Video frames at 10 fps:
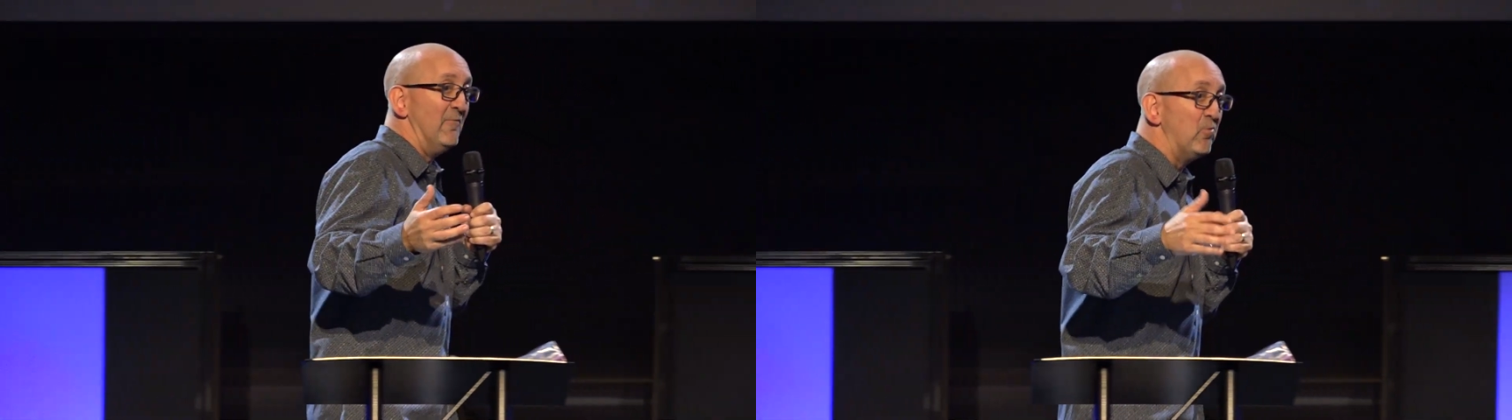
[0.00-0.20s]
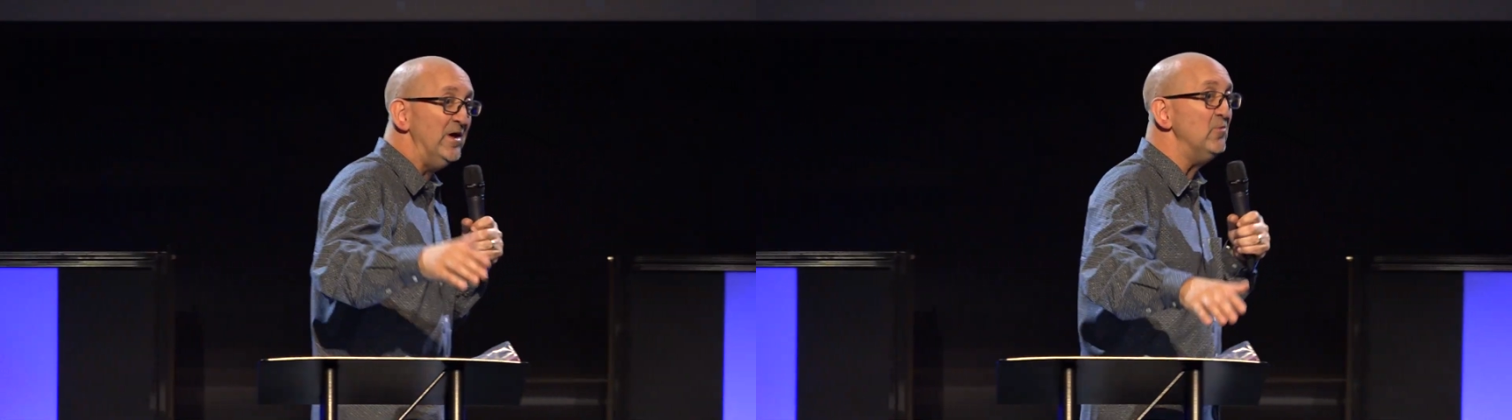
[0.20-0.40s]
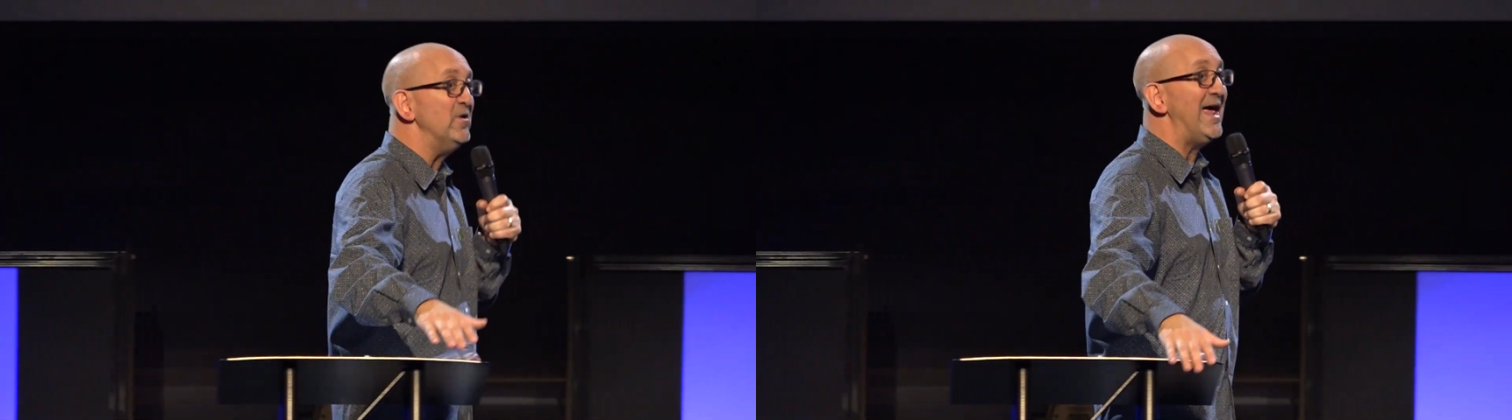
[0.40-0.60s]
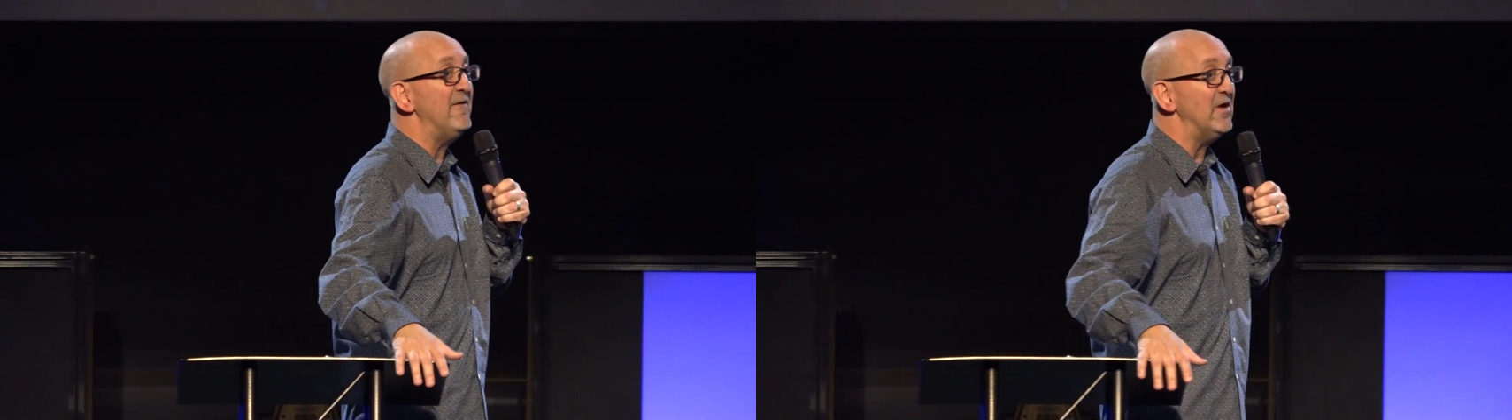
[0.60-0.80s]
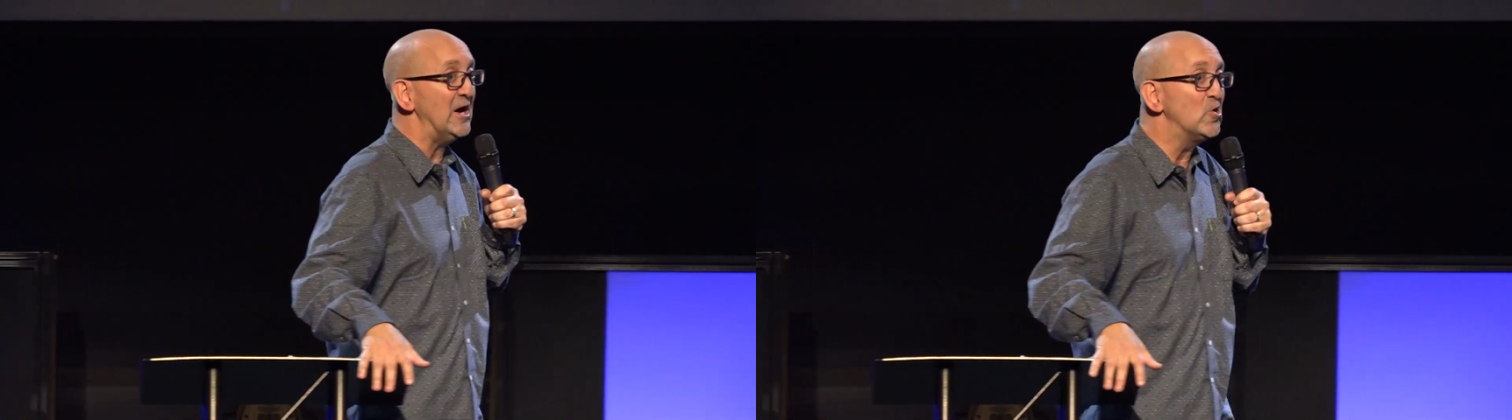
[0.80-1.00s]
We would
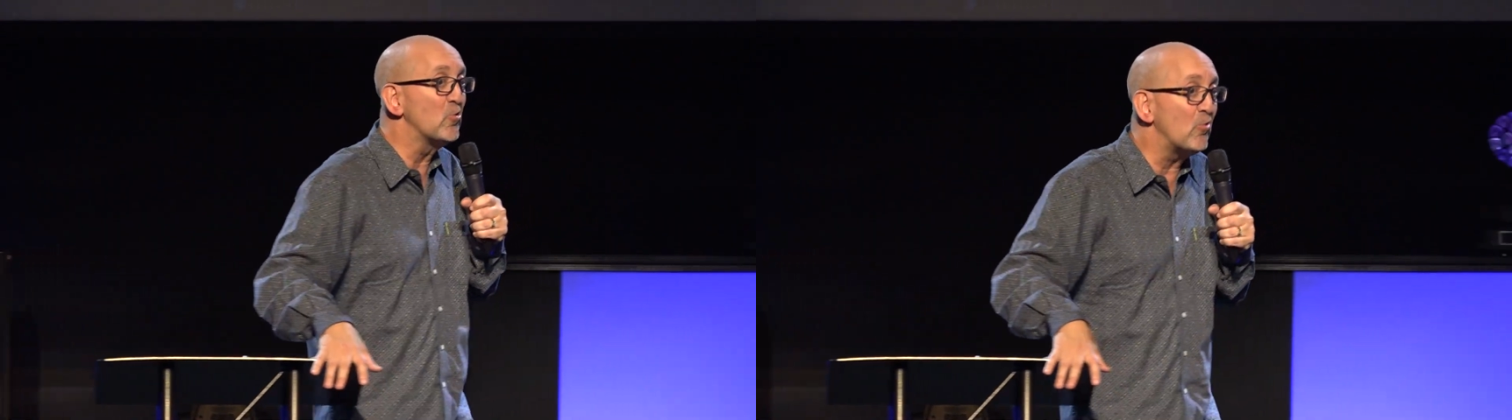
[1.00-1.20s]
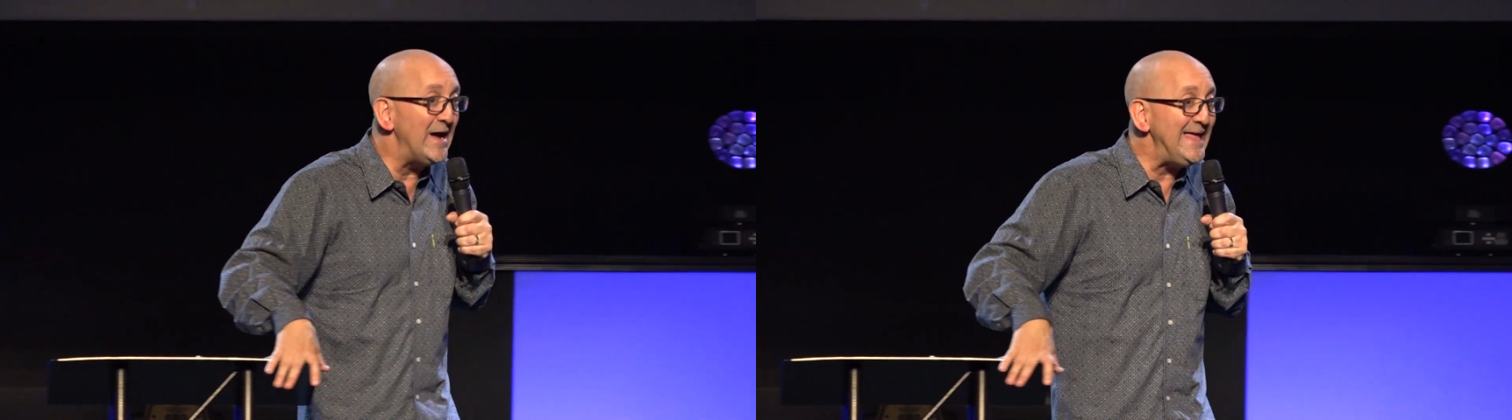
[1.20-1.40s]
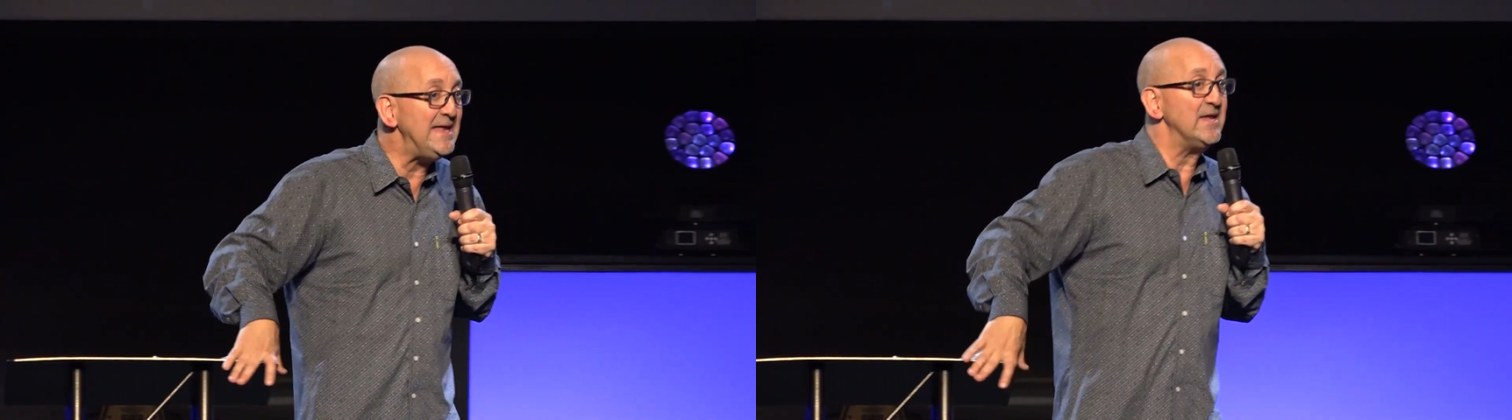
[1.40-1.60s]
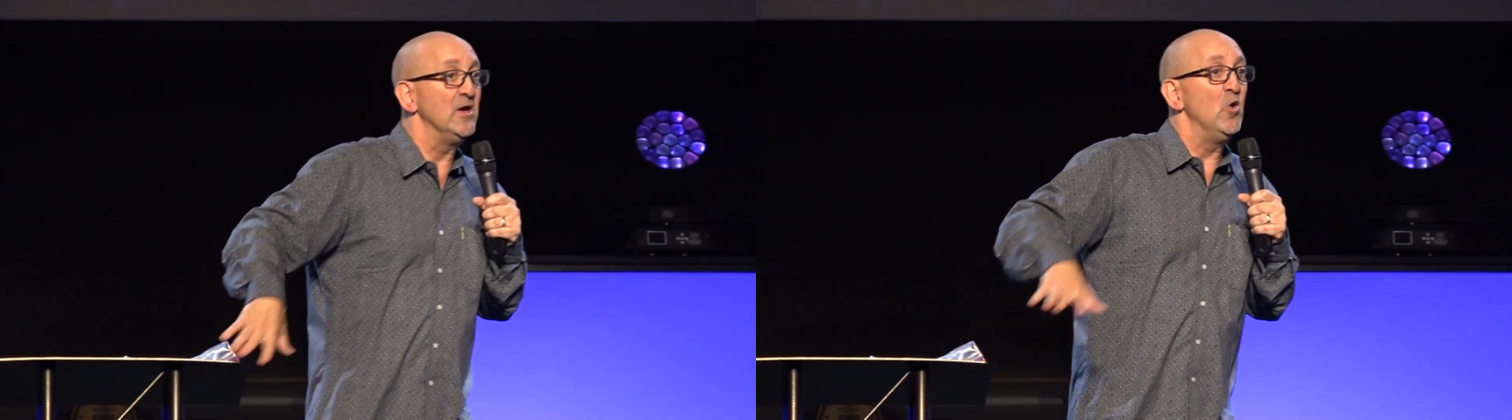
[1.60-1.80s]
have a great